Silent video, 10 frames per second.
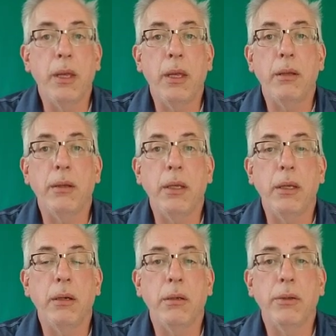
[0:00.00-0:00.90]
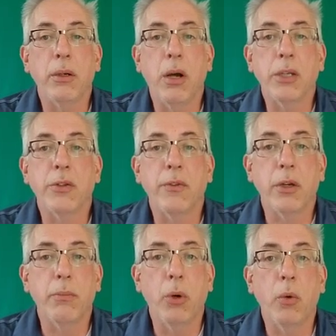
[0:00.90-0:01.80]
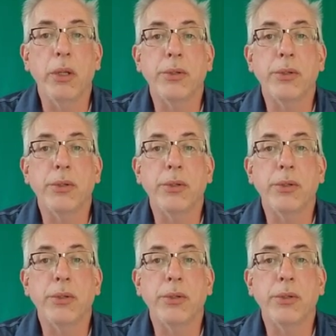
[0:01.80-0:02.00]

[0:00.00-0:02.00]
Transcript: time and the cost of the